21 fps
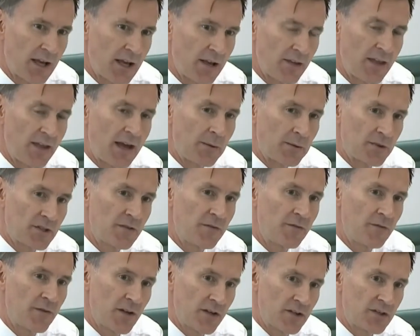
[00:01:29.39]
That was the
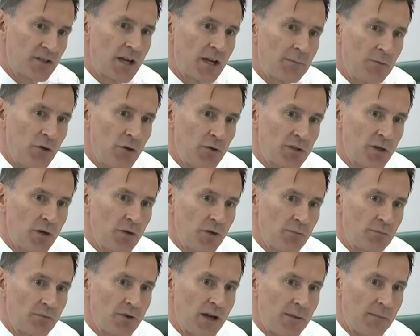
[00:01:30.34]
first time you told
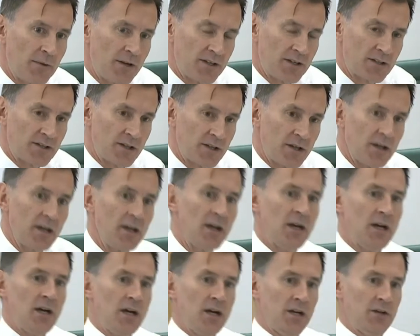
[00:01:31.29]
the Prime Minister
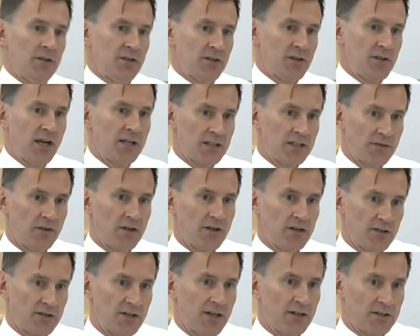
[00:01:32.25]
the scientific
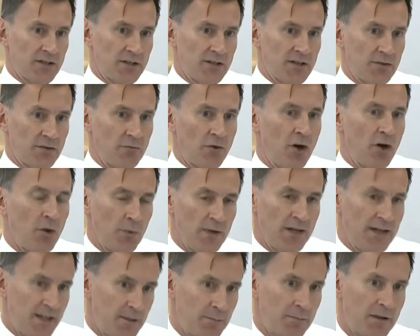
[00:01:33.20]
consensus is wrong, we
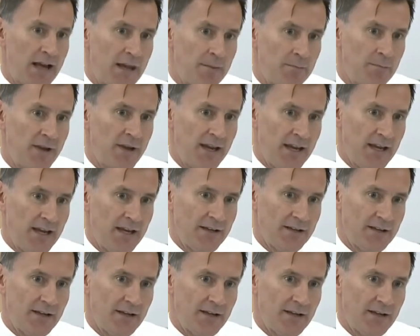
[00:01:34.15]
need a Plan B.